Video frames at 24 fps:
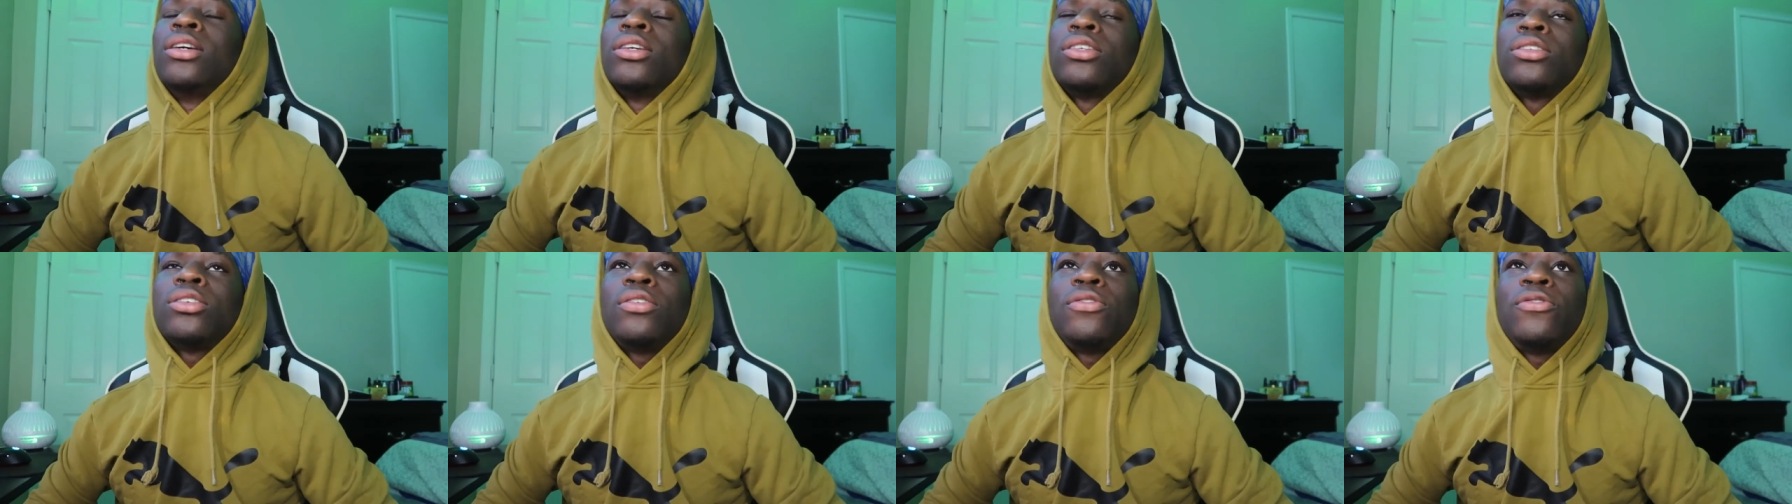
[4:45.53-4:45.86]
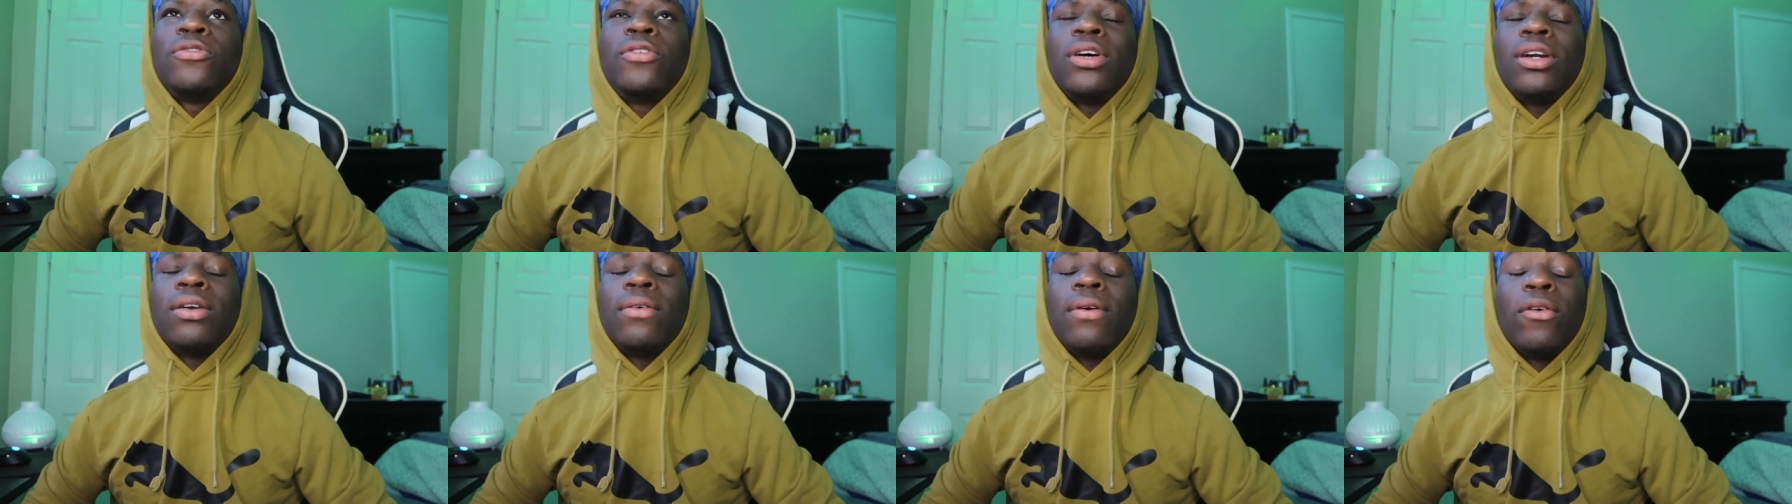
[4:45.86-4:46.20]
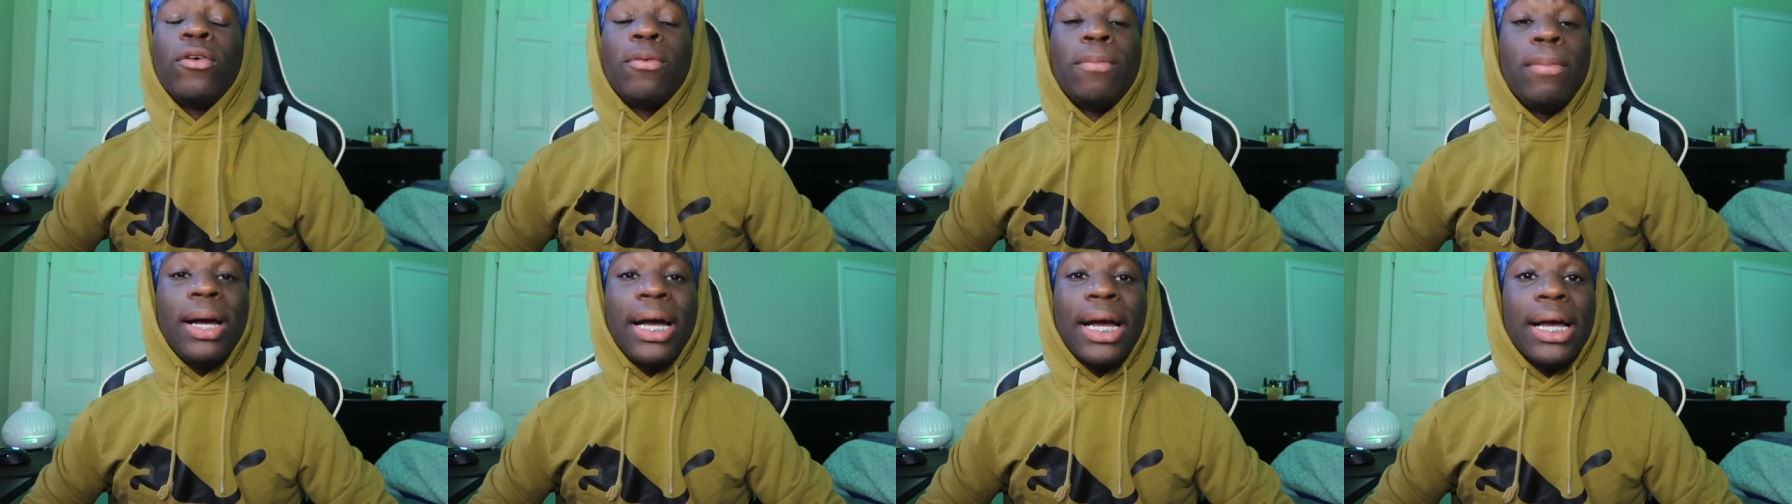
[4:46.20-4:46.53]
So far, don't
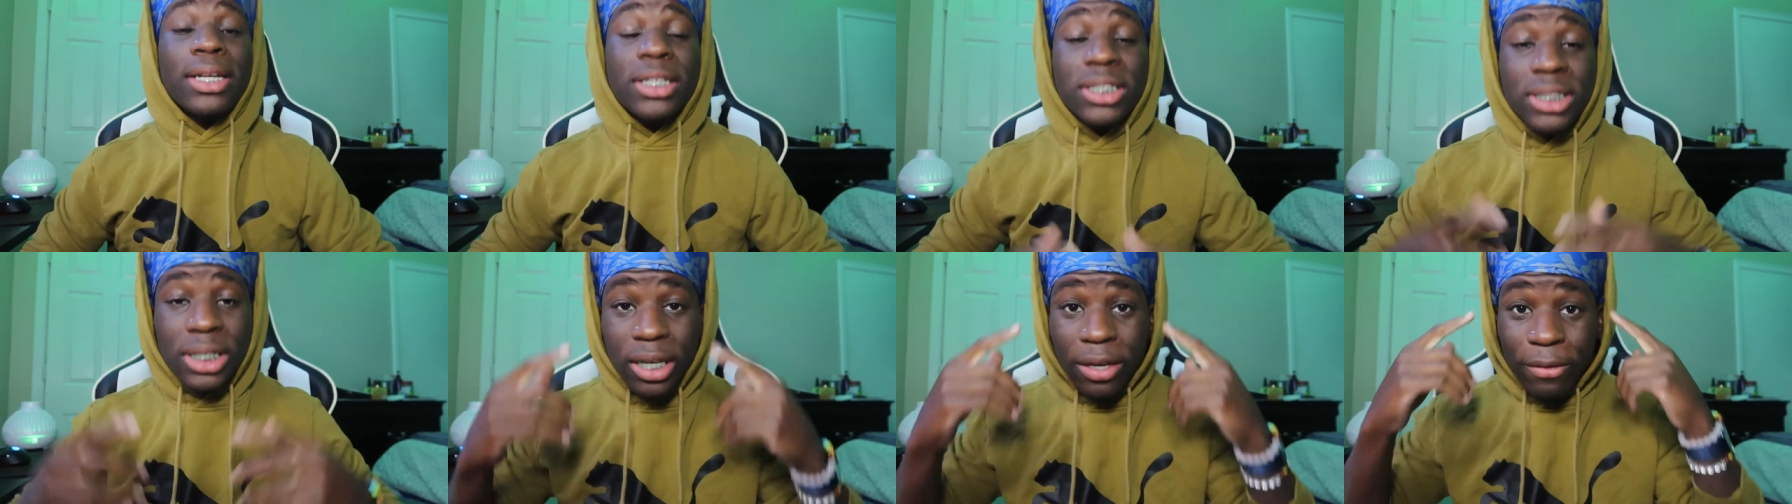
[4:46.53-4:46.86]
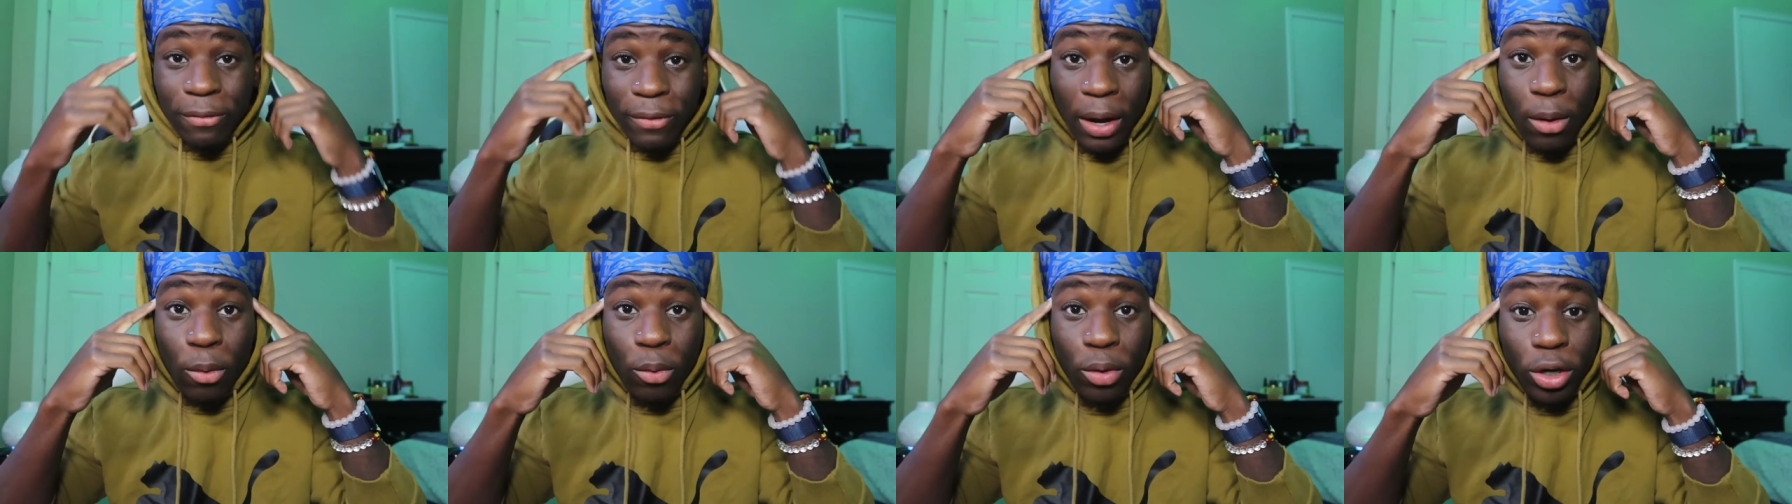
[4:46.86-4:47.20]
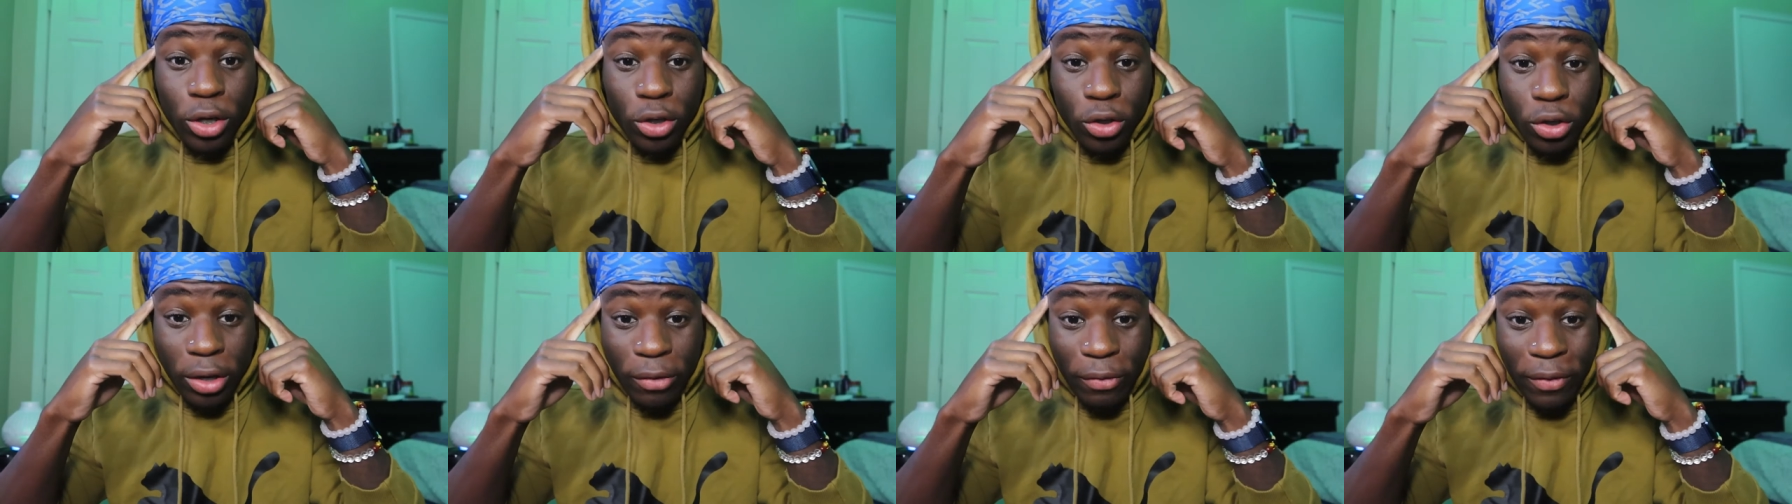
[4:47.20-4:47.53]
remind. You. See, if I
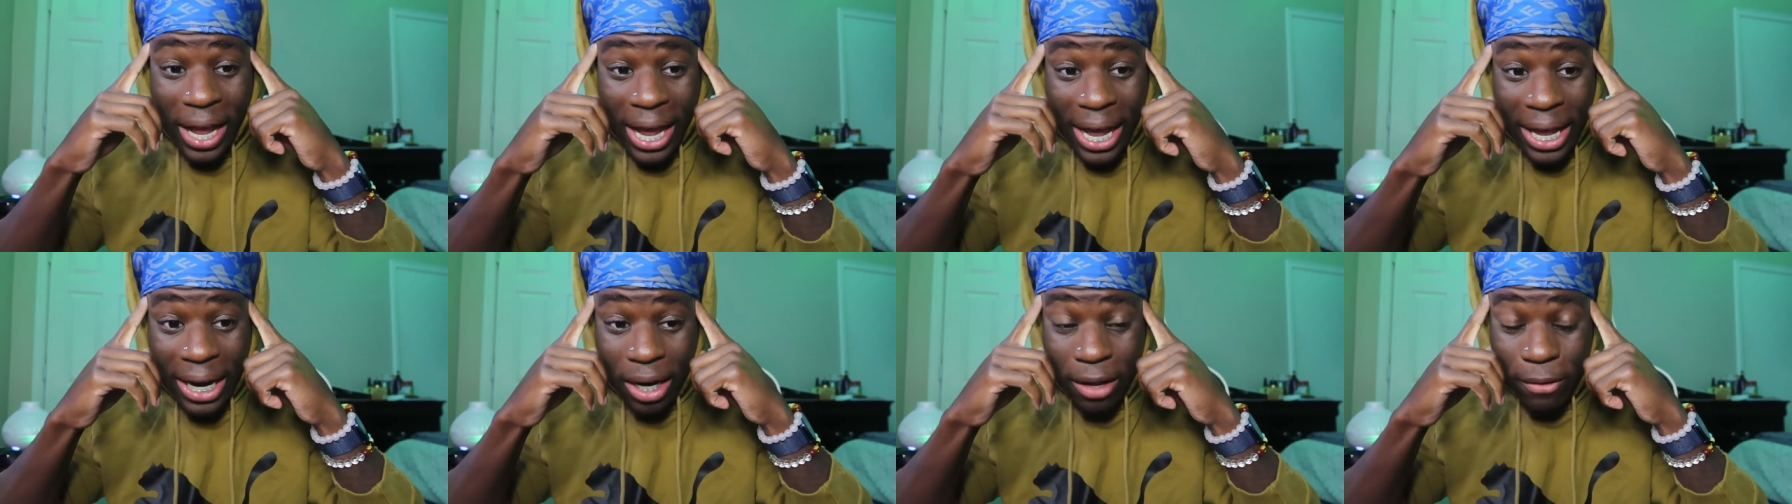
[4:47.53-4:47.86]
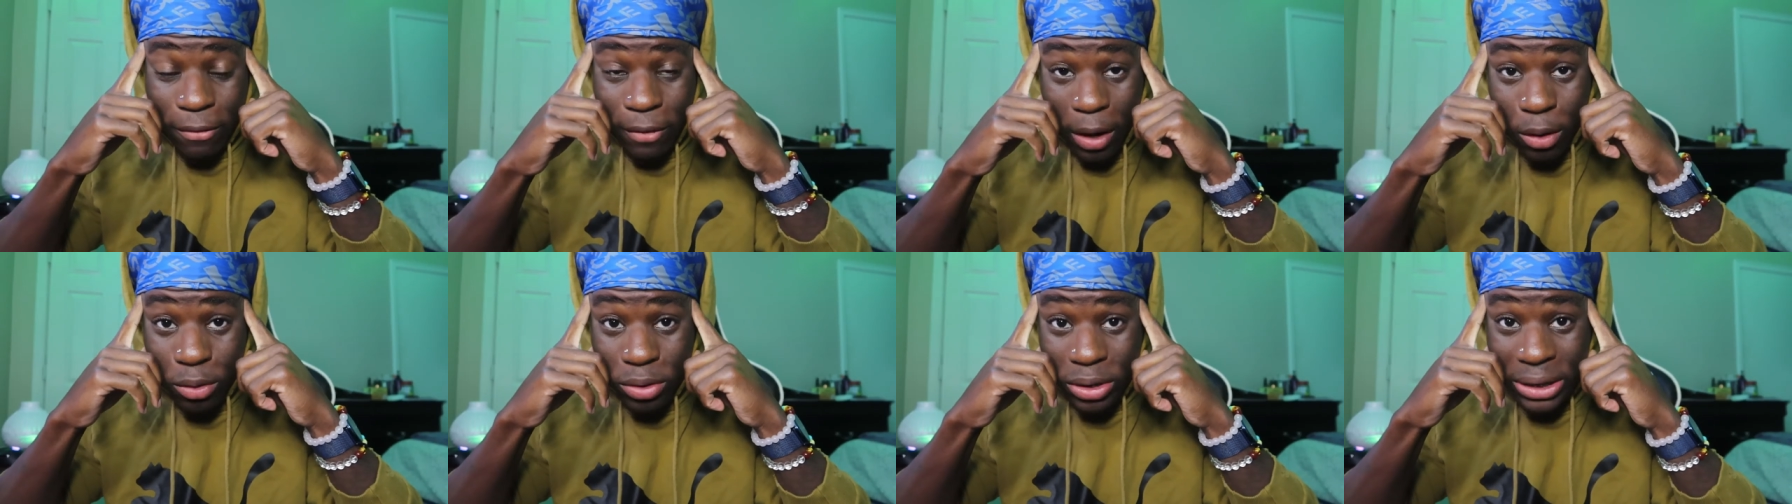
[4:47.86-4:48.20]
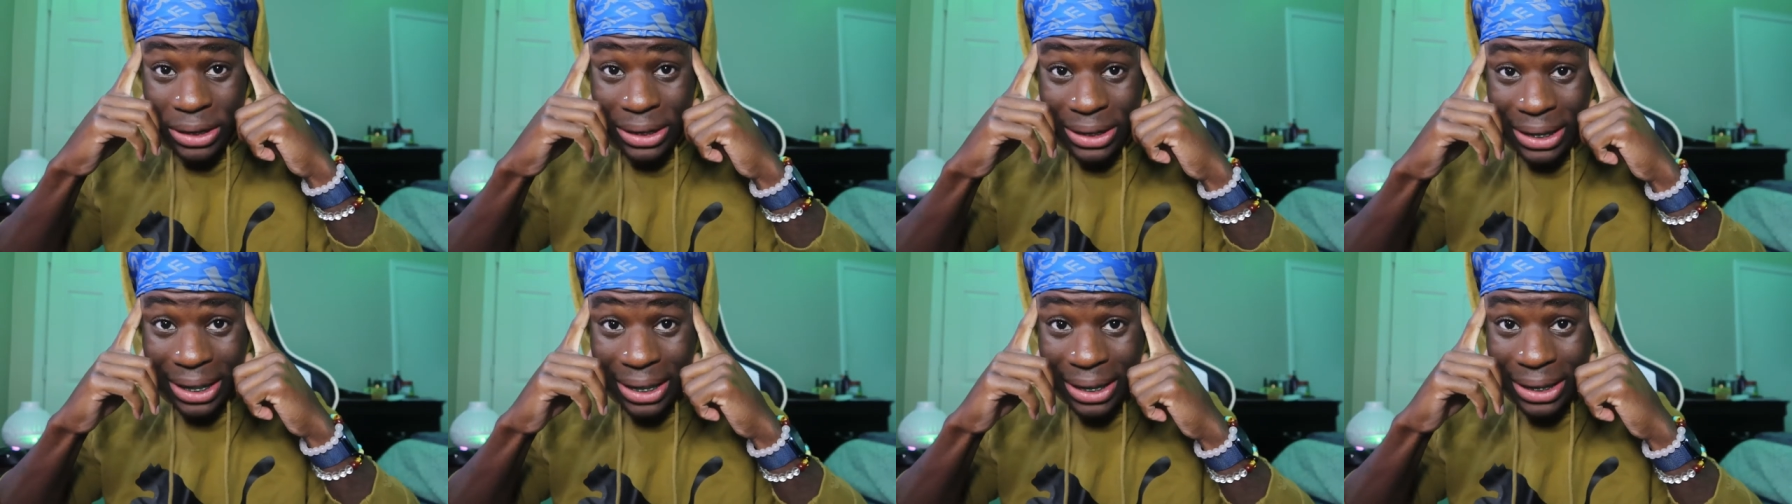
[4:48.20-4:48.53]
wouldn't, if I had, if I was
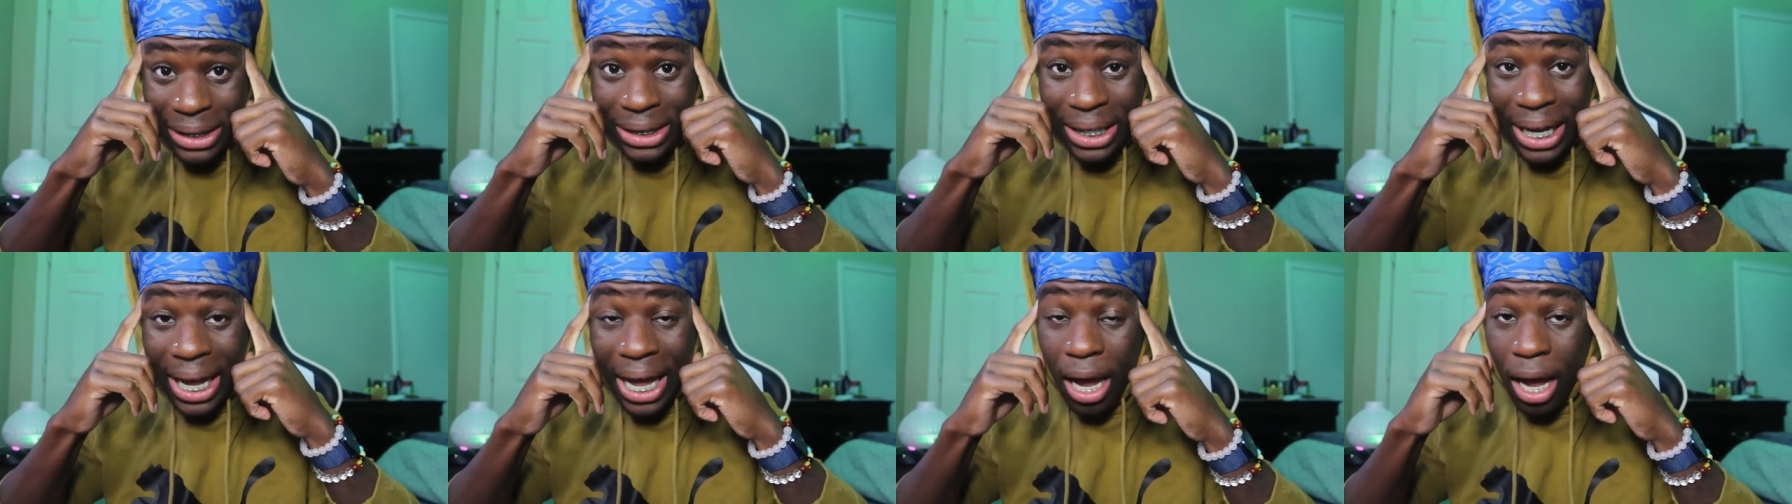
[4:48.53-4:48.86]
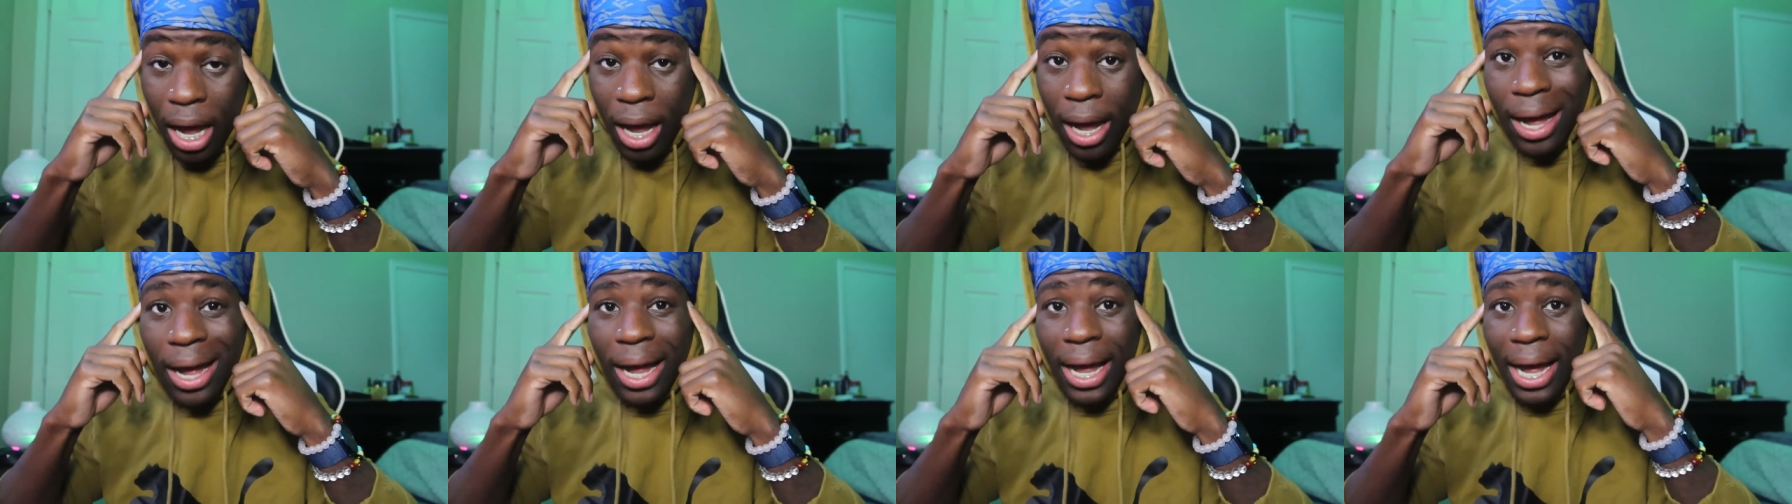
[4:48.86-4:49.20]
intelligent, how I,